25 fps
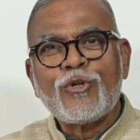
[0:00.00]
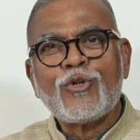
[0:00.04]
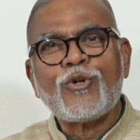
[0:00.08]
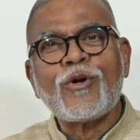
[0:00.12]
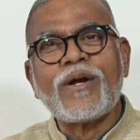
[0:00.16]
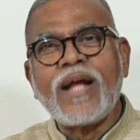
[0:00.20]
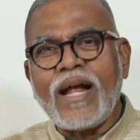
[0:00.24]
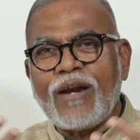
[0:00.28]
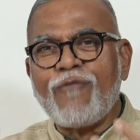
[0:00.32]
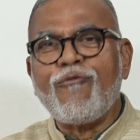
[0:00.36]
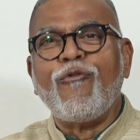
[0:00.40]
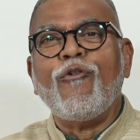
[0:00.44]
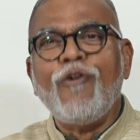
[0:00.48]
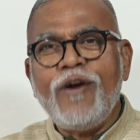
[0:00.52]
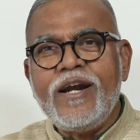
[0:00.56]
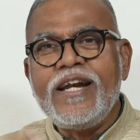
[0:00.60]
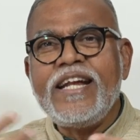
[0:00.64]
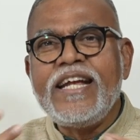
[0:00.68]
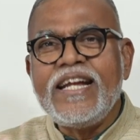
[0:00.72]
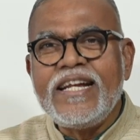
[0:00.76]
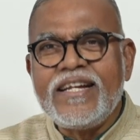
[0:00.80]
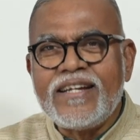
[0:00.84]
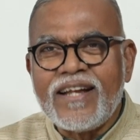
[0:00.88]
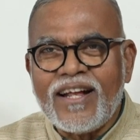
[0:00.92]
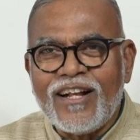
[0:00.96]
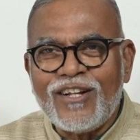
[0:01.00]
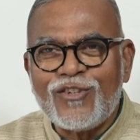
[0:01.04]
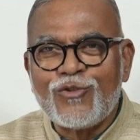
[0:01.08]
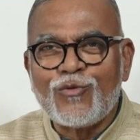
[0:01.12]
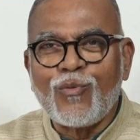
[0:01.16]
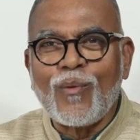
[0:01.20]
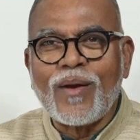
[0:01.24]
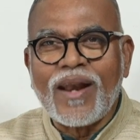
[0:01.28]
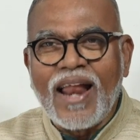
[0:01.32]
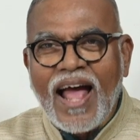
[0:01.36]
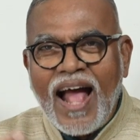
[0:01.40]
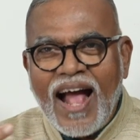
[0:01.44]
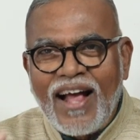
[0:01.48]
to get full details,
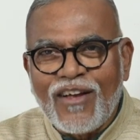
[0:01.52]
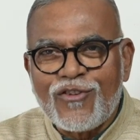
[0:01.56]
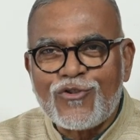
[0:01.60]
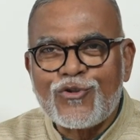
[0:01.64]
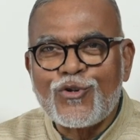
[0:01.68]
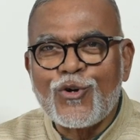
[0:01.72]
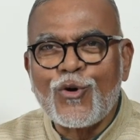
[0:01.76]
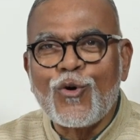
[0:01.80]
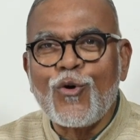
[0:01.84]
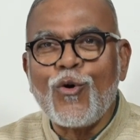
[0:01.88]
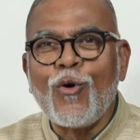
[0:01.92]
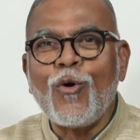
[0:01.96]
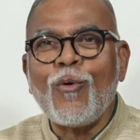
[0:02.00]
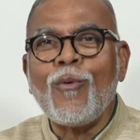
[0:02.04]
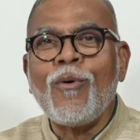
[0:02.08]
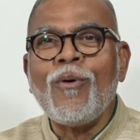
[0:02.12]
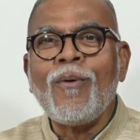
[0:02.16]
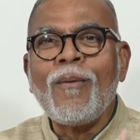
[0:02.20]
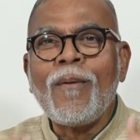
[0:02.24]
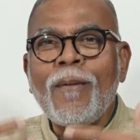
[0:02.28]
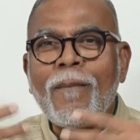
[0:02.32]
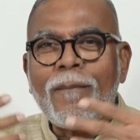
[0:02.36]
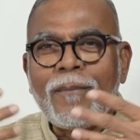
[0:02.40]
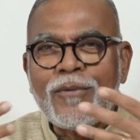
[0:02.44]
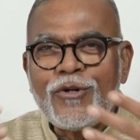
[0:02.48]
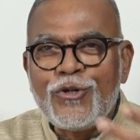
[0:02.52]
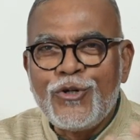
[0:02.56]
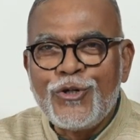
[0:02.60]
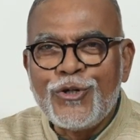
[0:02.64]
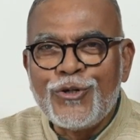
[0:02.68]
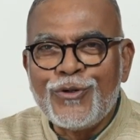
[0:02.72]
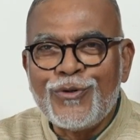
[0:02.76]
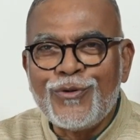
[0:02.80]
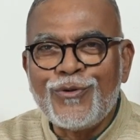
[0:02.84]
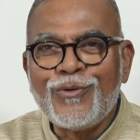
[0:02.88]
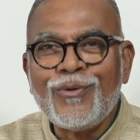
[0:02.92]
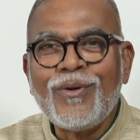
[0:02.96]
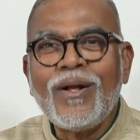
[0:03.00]
one has to go
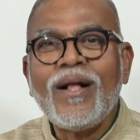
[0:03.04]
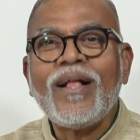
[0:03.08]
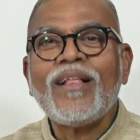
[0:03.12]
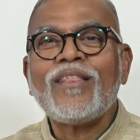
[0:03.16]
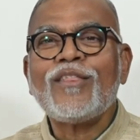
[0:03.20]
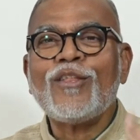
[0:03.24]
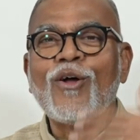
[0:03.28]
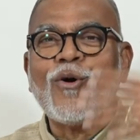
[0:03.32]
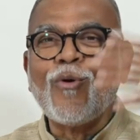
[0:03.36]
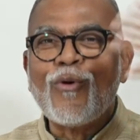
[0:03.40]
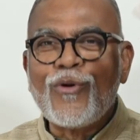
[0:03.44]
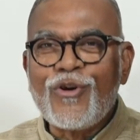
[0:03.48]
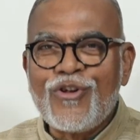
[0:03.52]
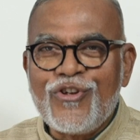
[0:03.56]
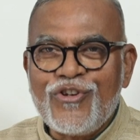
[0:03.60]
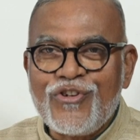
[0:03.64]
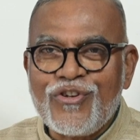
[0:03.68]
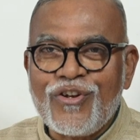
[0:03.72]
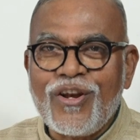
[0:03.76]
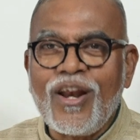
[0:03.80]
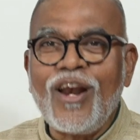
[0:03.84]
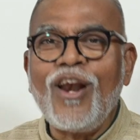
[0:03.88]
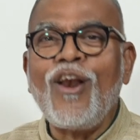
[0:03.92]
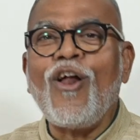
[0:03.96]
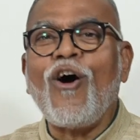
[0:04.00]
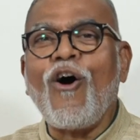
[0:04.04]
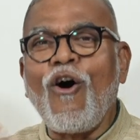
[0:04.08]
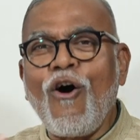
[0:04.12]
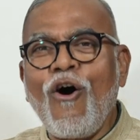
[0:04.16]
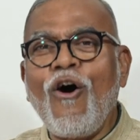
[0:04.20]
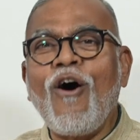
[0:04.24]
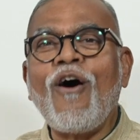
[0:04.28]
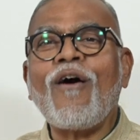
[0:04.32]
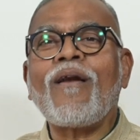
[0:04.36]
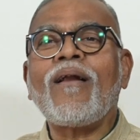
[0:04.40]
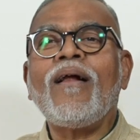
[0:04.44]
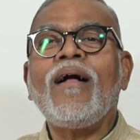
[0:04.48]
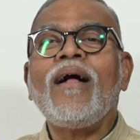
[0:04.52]
to the original
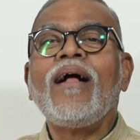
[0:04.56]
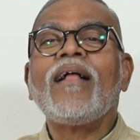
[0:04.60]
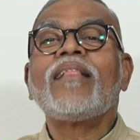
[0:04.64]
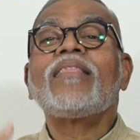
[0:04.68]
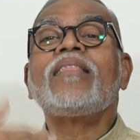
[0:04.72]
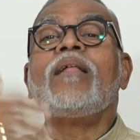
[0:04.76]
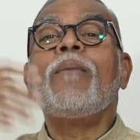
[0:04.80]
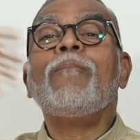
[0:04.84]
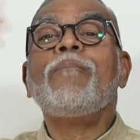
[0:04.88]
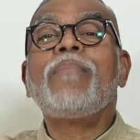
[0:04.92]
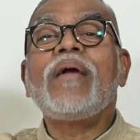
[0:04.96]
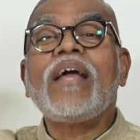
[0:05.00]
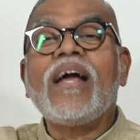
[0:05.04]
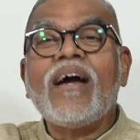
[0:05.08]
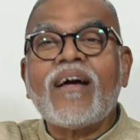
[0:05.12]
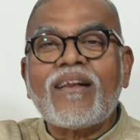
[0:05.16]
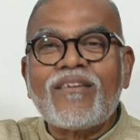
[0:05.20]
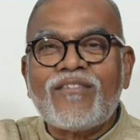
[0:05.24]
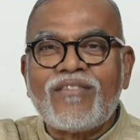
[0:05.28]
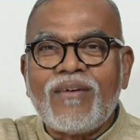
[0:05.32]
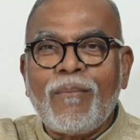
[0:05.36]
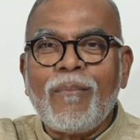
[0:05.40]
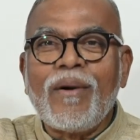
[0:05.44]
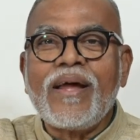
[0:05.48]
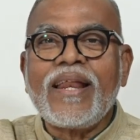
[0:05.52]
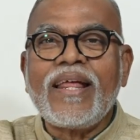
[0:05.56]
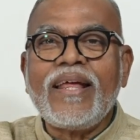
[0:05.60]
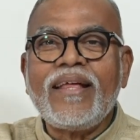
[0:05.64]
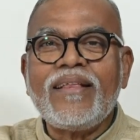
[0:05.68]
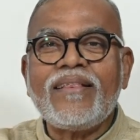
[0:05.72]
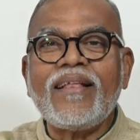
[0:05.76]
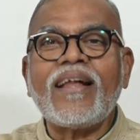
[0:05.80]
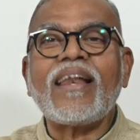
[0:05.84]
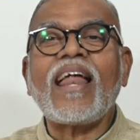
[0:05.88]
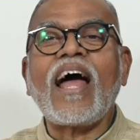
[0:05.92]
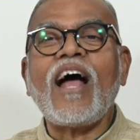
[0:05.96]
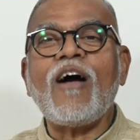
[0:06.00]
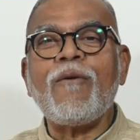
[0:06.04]
or the bigger summary
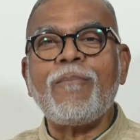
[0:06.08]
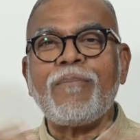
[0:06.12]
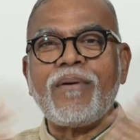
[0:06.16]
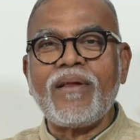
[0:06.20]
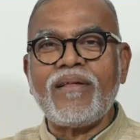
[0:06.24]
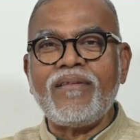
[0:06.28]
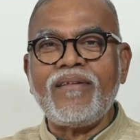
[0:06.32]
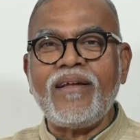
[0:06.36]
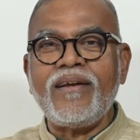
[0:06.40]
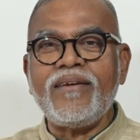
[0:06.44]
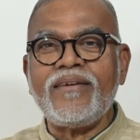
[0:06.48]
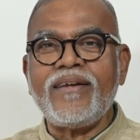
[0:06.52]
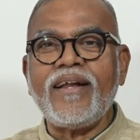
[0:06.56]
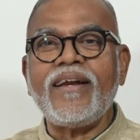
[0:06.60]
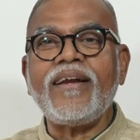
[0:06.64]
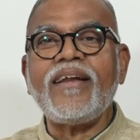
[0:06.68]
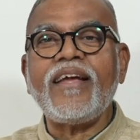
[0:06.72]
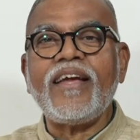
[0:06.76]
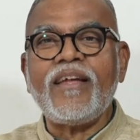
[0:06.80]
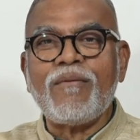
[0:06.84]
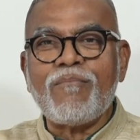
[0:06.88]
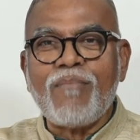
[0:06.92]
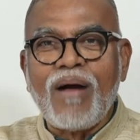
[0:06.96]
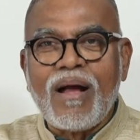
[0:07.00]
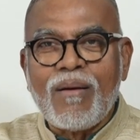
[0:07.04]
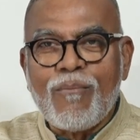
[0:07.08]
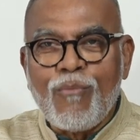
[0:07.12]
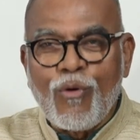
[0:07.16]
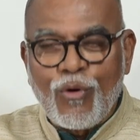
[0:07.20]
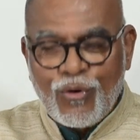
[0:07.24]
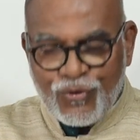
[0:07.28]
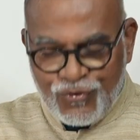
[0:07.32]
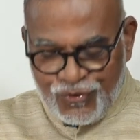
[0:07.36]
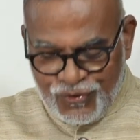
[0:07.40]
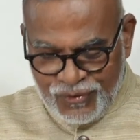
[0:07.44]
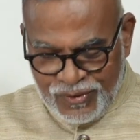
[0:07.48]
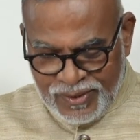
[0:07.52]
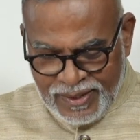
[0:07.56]
that I have presented in my
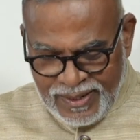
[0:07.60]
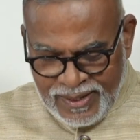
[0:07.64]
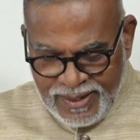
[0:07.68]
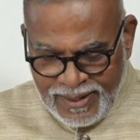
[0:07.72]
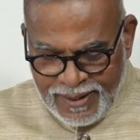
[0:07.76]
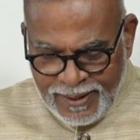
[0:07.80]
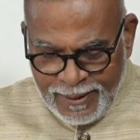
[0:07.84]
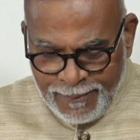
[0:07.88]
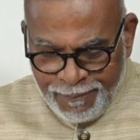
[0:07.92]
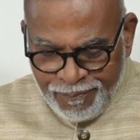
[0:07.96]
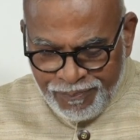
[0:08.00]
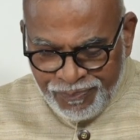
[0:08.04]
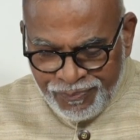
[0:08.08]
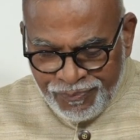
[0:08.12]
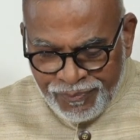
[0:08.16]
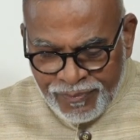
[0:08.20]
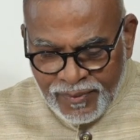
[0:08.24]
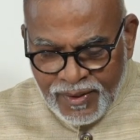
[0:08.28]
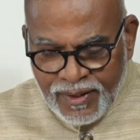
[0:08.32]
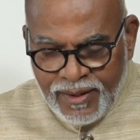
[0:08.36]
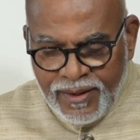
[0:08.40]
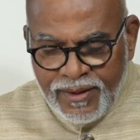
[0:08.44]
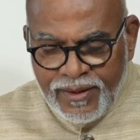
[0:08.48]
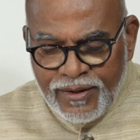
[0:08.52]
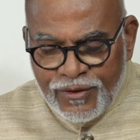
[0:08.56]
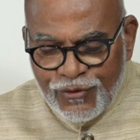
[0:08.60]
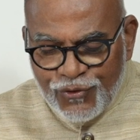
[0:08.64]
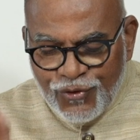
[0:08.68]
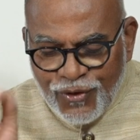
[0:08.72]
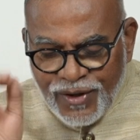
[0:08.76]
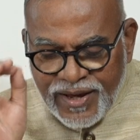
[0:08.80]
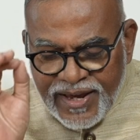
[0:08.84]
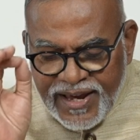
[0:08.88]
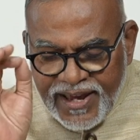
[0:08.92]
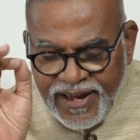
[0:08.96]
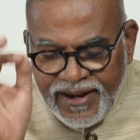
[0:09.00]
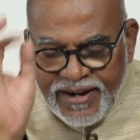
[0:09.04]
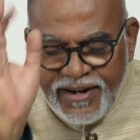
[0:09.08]
books. So
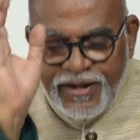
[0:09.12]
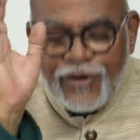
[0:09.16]
here